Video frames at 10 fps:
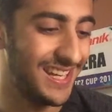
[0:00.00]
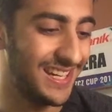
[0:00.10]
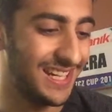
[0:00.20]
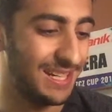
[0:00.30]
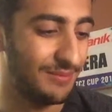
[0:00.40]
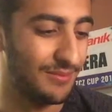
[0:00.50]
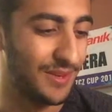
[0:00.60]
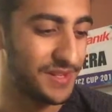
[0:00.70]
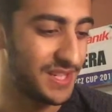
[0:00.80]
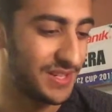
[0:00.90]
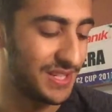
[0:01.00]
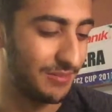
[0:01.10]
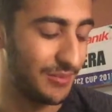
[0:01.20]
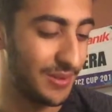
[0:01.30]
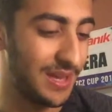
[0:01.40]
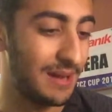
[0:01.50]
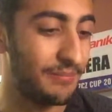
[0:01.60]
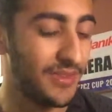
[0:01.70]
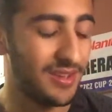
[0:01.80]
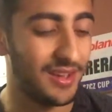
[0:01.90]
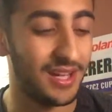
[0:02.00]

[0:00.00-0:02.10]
Um, very stereotypical with that.